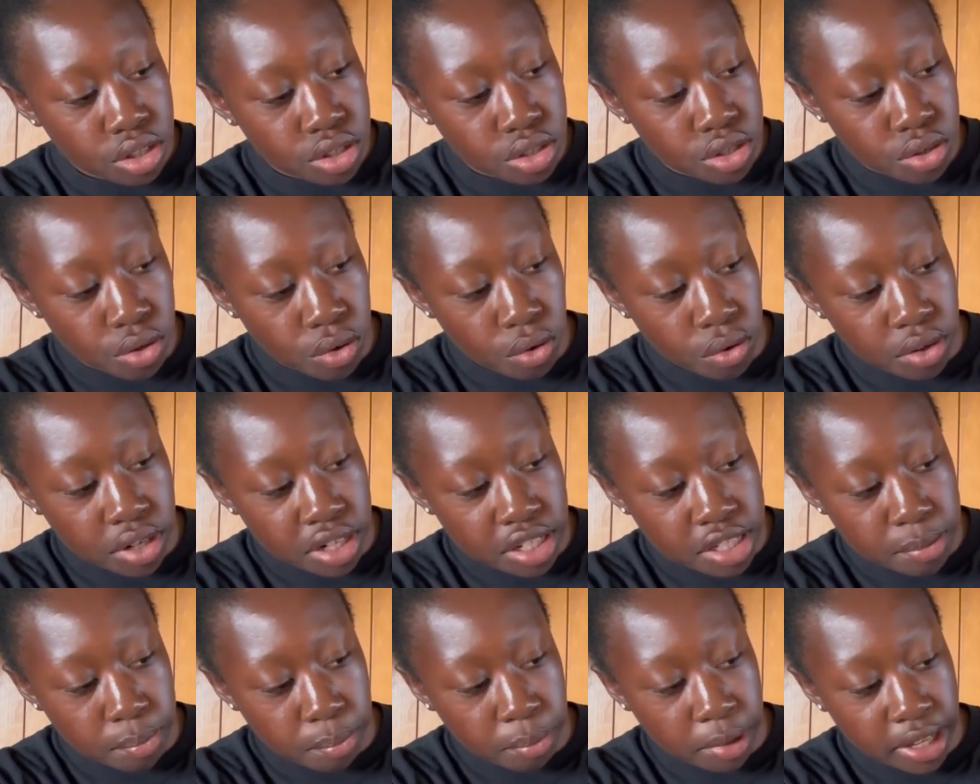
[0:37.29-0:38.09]
2
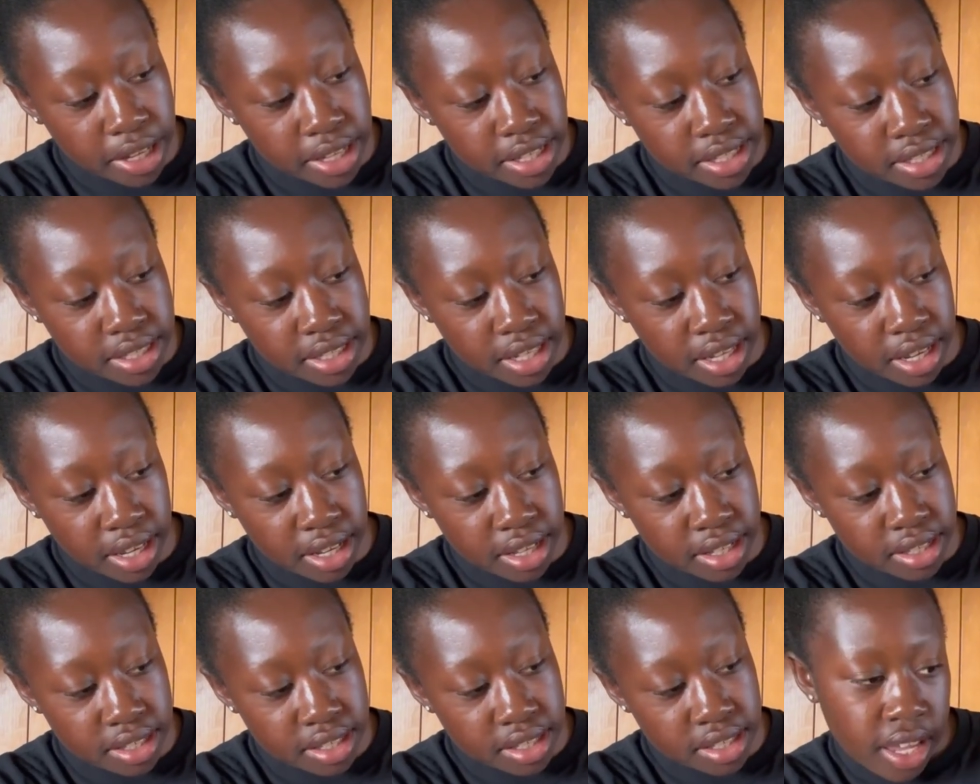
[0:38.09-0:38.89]
display
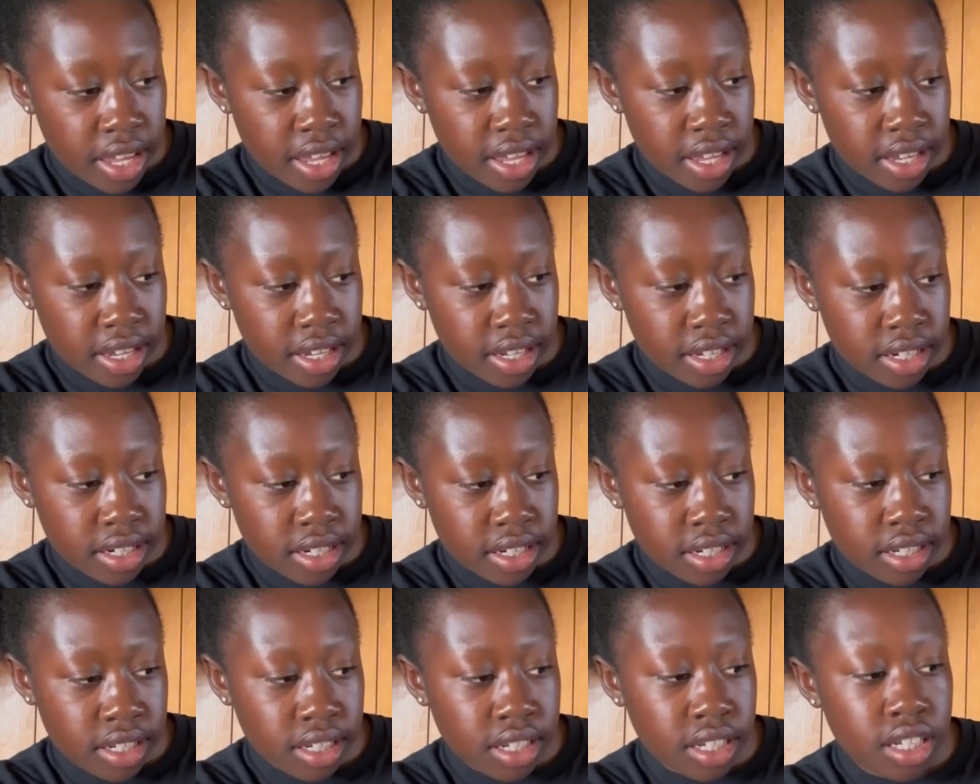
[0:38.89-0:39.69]
stands,
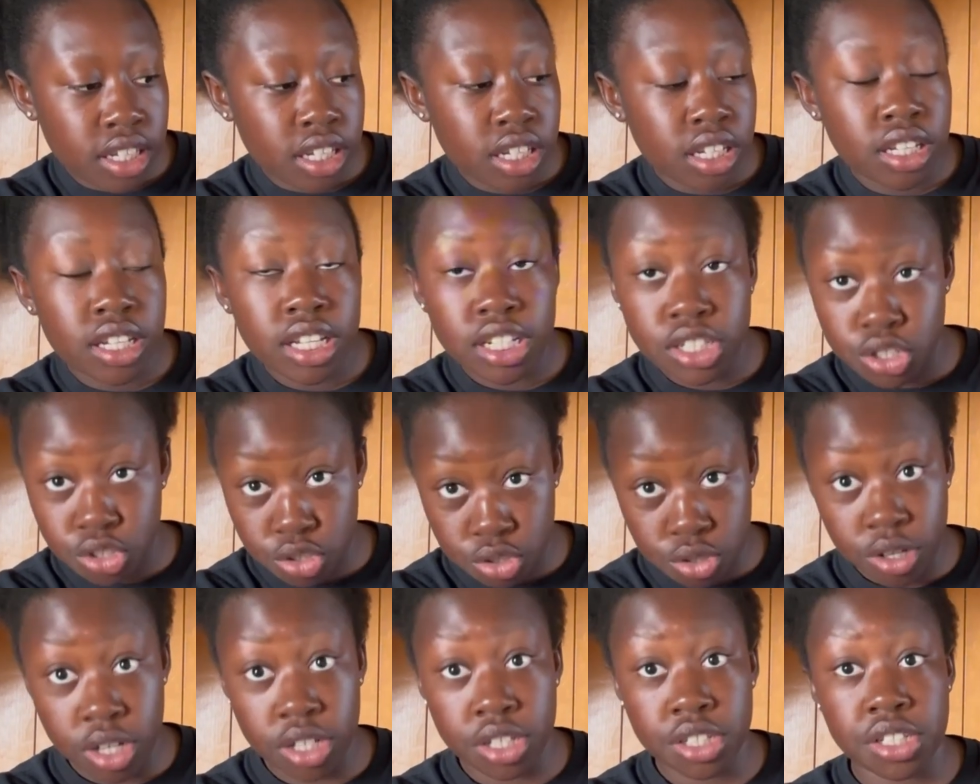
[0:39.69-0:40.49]
and
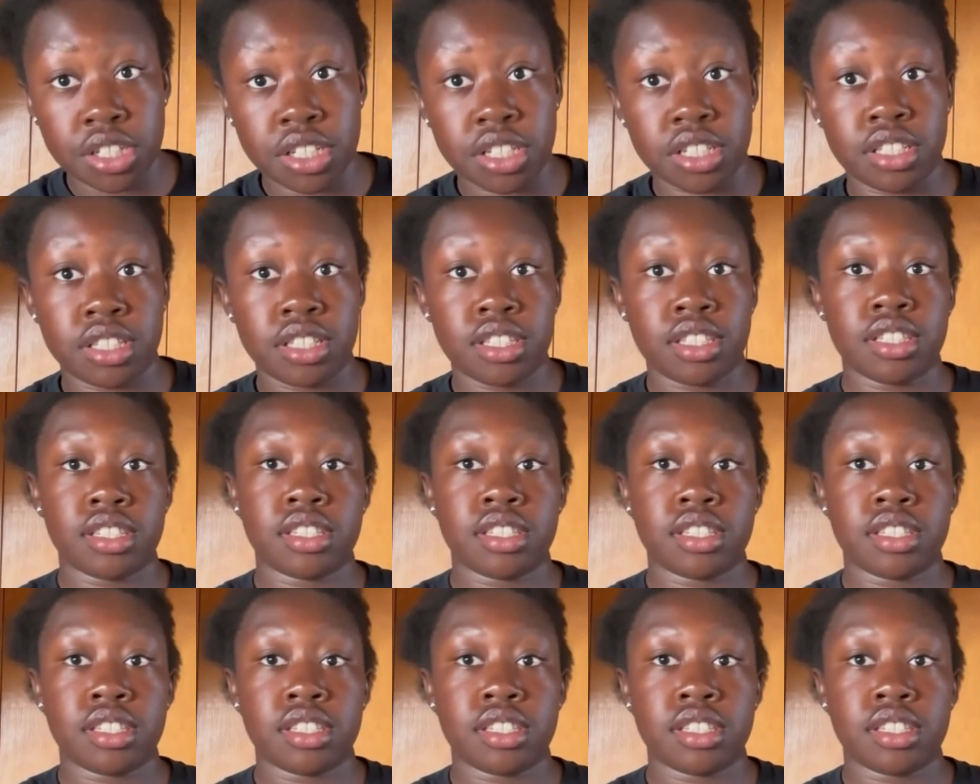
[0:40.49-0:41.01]
instructions.